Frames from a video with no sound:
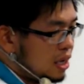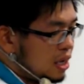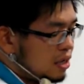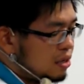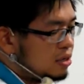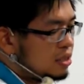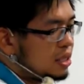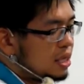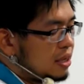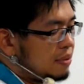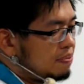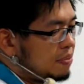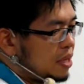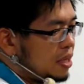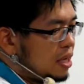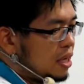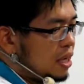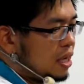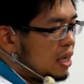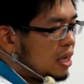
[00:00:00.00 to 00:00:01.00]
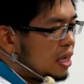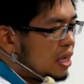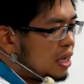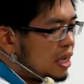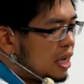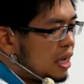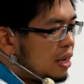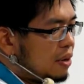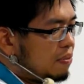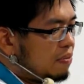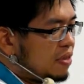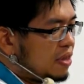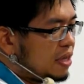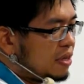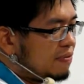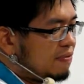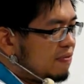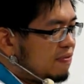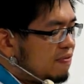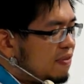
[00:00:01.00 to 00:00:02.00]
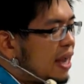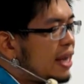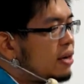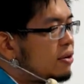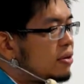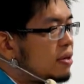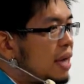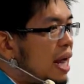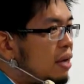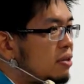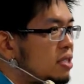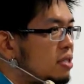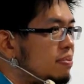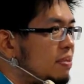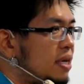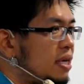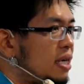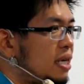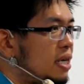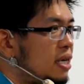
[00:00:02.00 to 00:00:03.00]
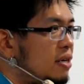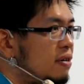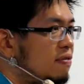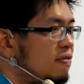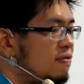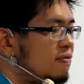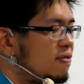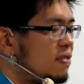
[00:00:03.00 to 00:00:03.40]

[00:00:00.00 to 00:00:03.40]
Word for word: there's a kind of the final announcement of